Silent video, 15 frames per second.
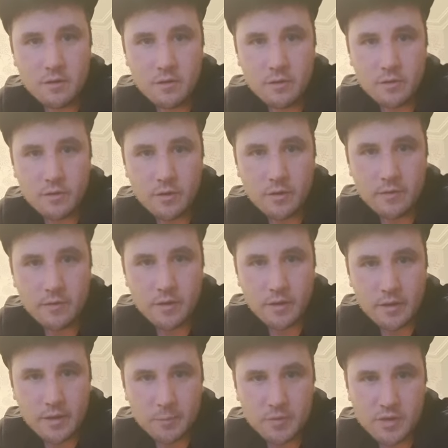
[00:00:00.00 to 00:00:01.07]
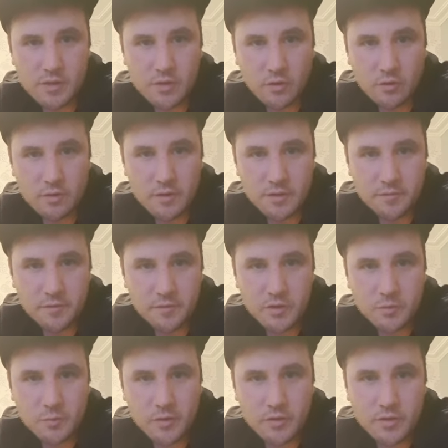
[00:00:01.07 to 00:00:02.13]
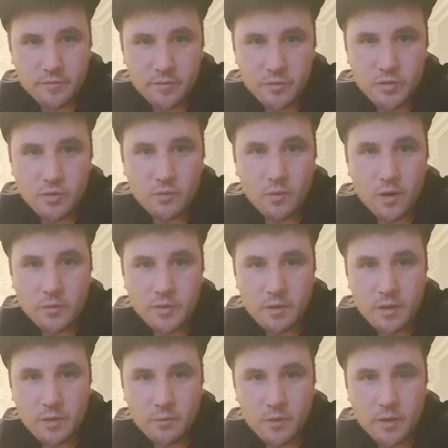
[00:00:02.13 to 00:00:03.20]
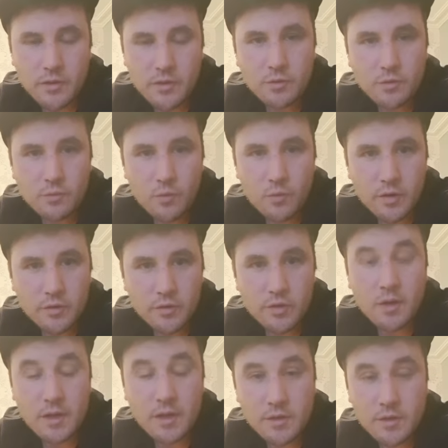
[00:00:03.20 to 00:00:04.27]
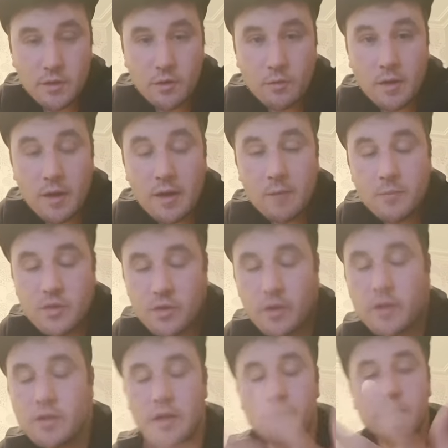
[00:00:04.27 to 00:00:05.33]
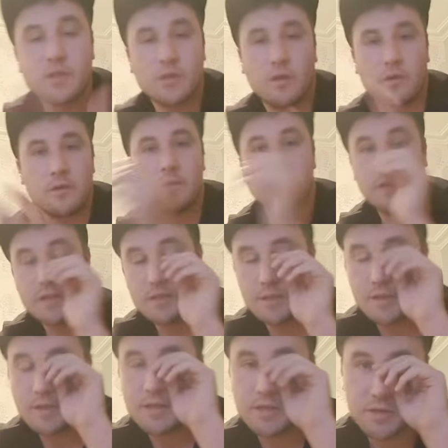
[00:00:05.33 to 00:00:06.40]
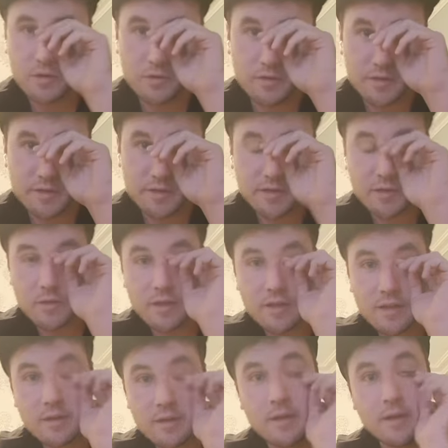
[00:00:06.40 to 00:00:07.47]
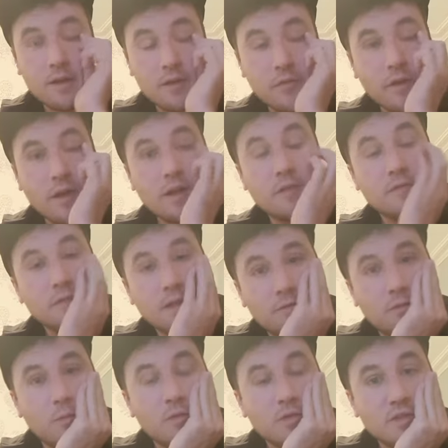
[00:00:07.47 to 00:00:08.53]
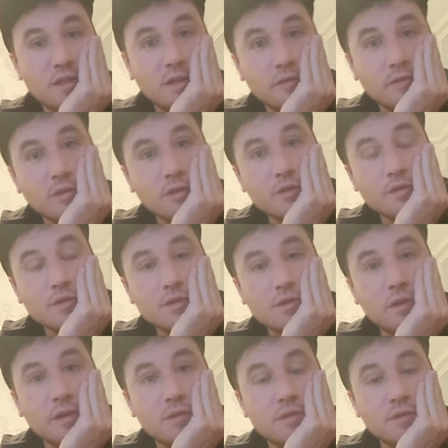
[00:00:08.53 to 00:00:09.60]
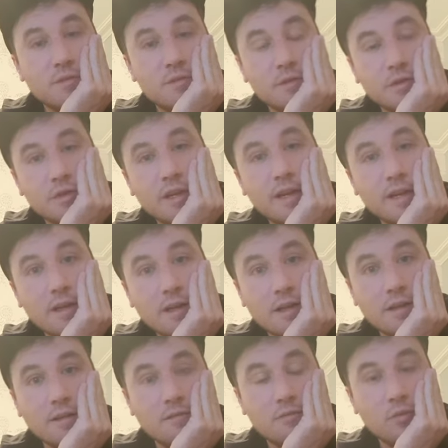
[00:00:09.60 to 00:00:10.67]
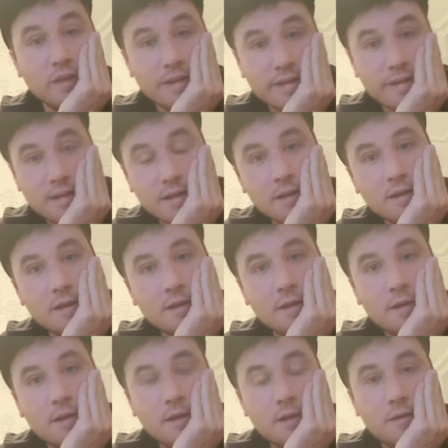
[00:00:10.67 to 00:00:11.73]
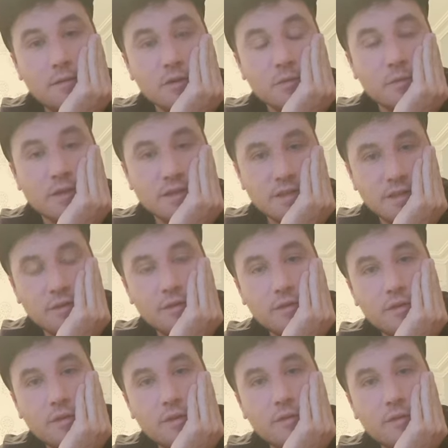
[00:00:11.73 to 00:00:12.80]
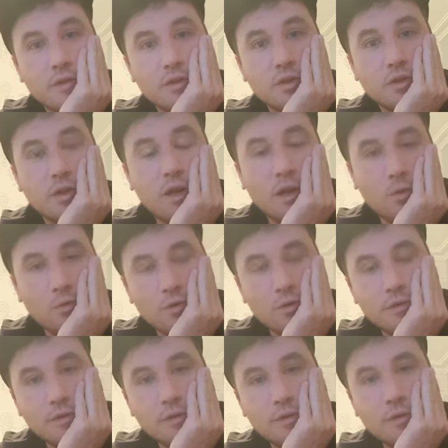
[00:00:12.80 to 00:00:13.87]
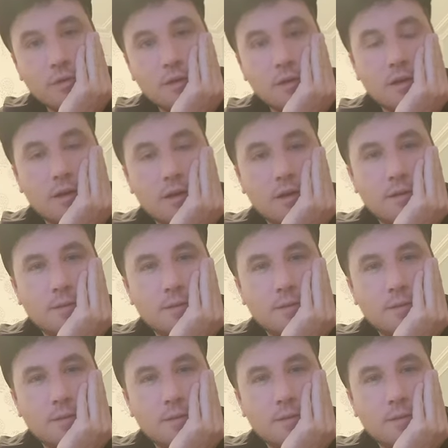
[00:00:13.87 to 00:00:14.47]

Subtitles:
Do you ever get up to Scotland to fish much? If you do, where'd you like to go? So I used to live in Scotland. I studied in Scotland in uni, and then I lived there for about 7 years. So I used to fish the Hayley weekly, fish Menteith, fish Howard. Where